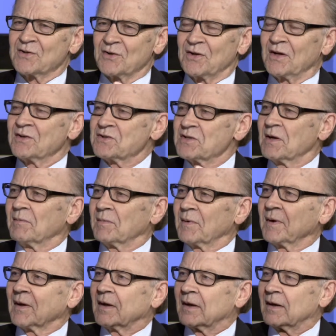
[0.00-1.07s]
or does
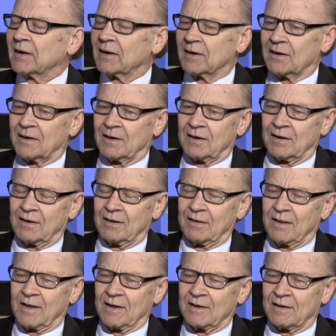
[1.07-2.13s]
something
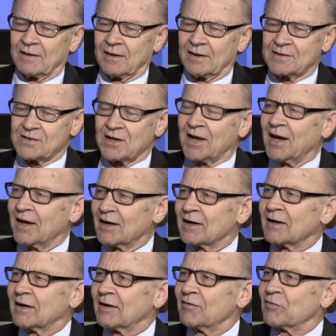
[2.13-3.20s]
that's a
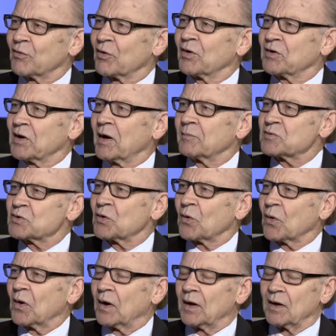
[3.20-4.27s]
candidate for a top
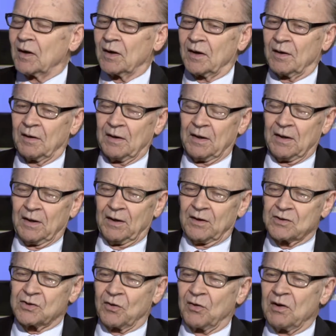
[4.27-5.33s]
story.
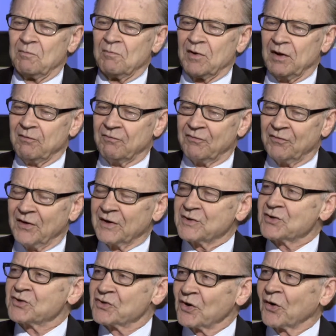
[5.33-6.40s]
So he
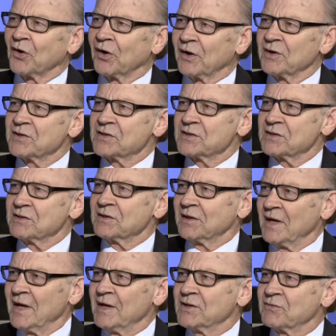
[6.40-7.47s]
fits journalists'
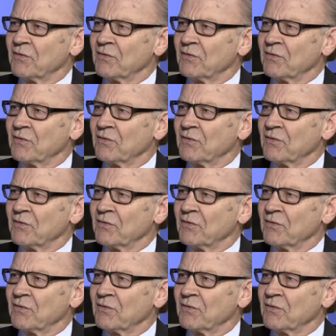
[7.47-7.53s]
needs